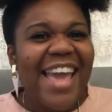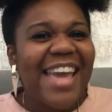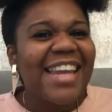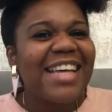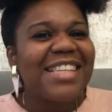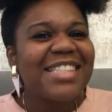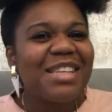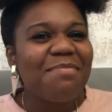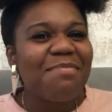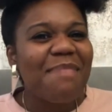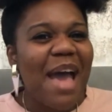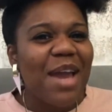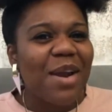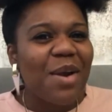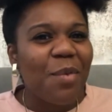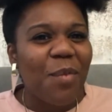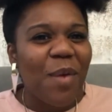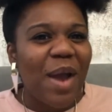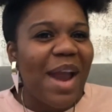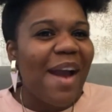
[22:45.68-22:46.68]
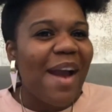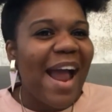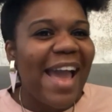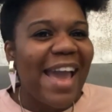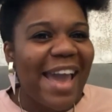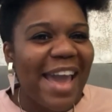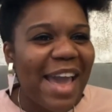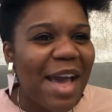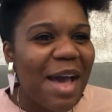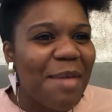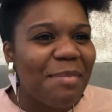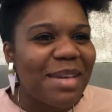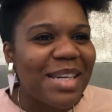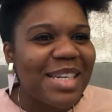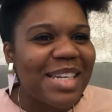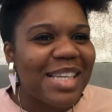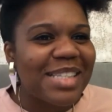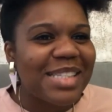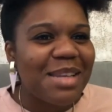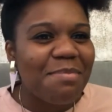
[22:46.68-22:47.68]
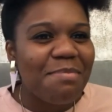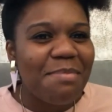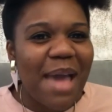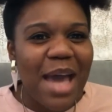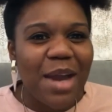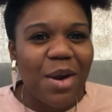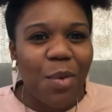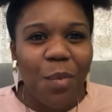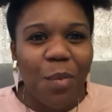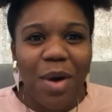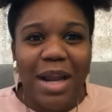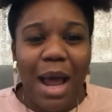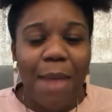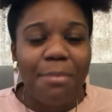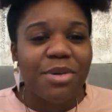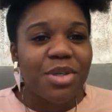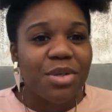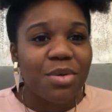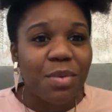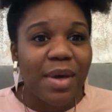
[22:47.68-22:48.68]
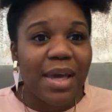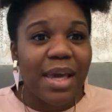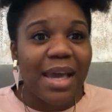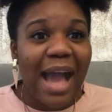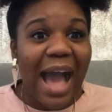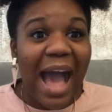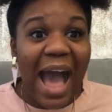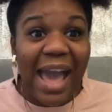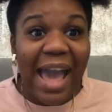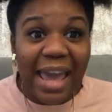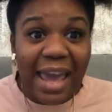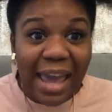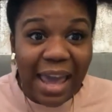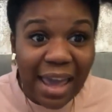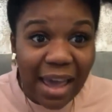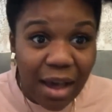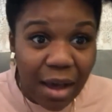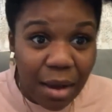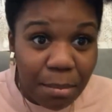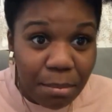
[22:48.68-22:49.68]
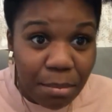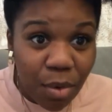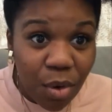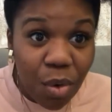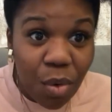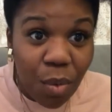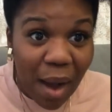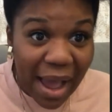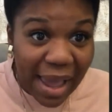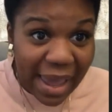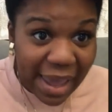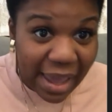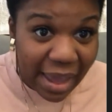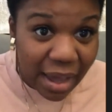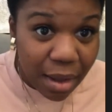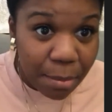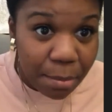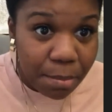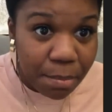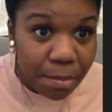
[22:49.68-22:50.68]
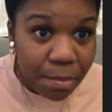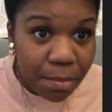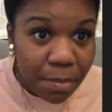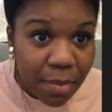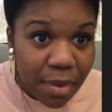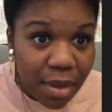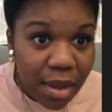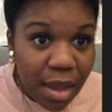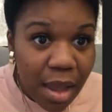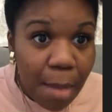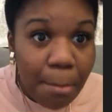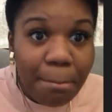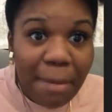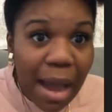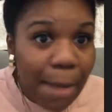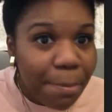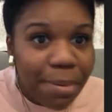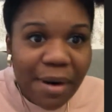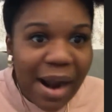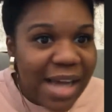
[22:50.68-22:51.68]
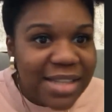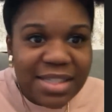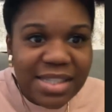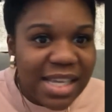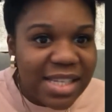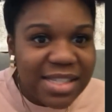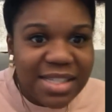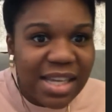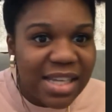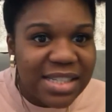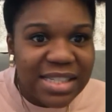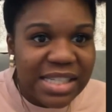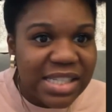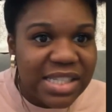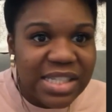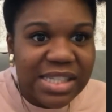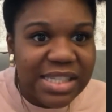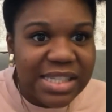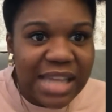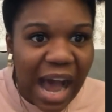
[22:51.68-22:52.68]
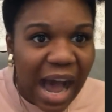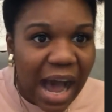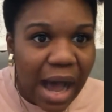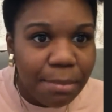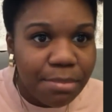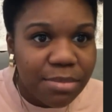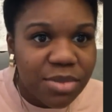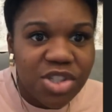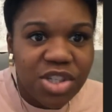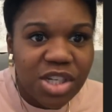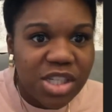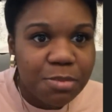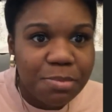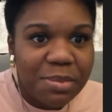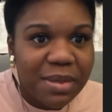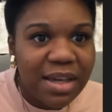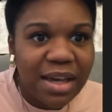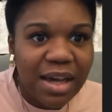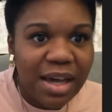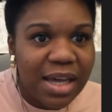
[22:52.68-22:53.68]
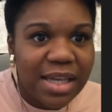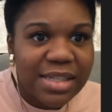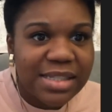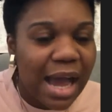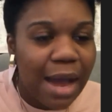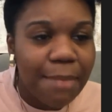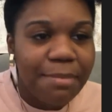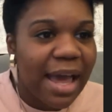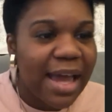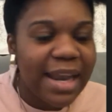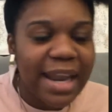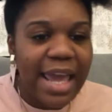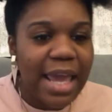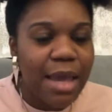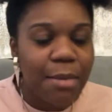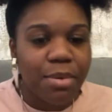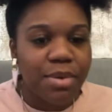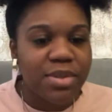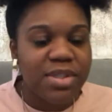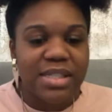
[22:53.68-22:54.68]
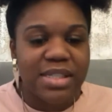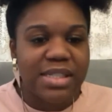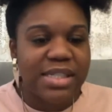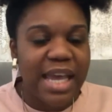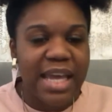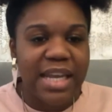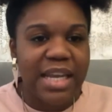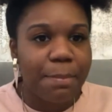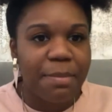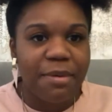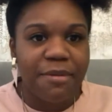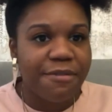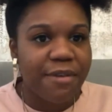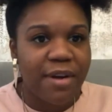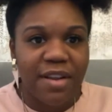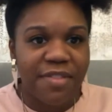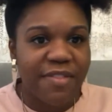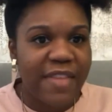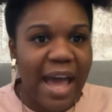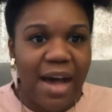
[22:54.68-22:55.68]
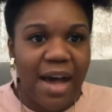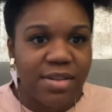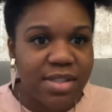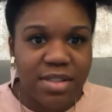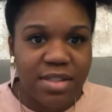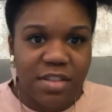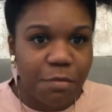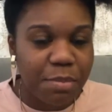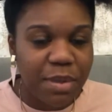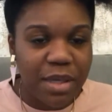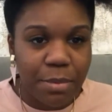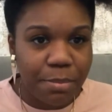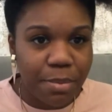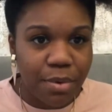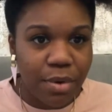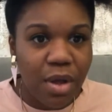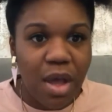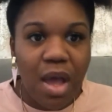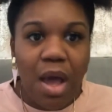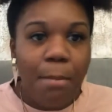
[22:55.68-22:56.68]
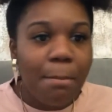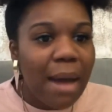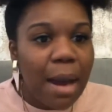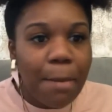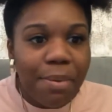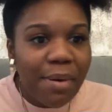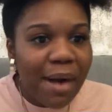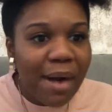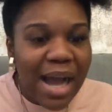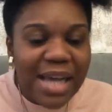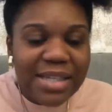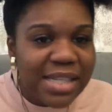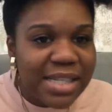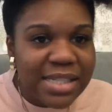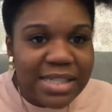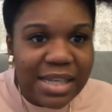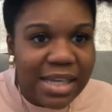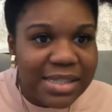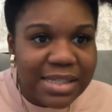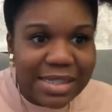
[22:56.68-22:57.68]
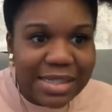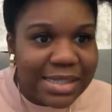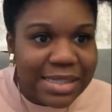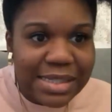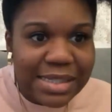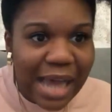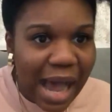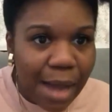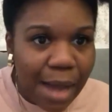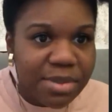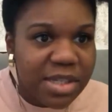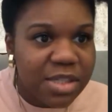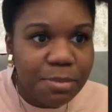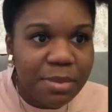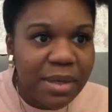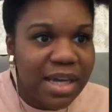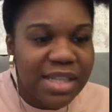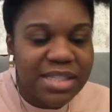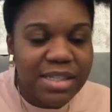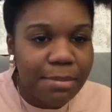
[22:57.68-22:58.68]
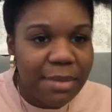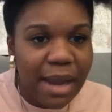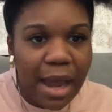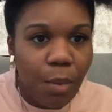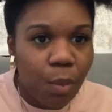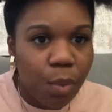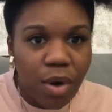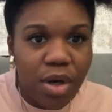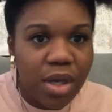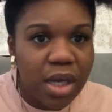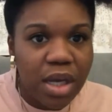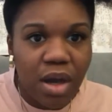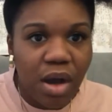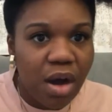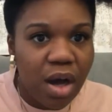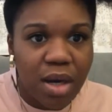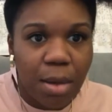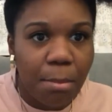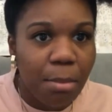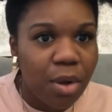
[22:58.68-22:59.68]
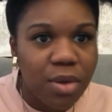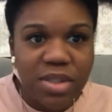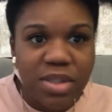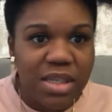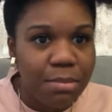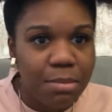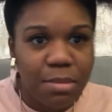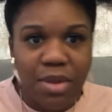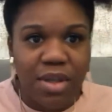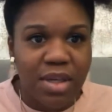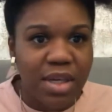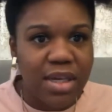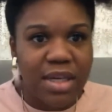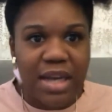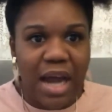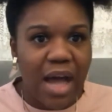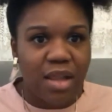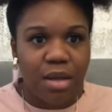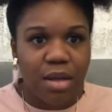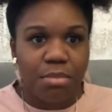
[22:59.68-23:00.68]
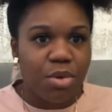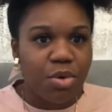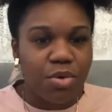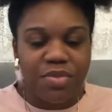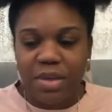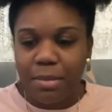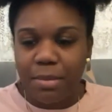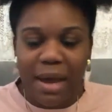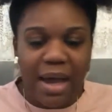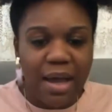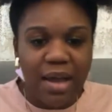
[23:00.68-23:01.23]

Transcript: it doesn't matter where i am it doesn't matter what i'm doing i am who i am my process doesn't stop just because I'm not able to stand up in front of thousands of people. My process doesn't stop just because I'm not working on a multi million dollar movie. My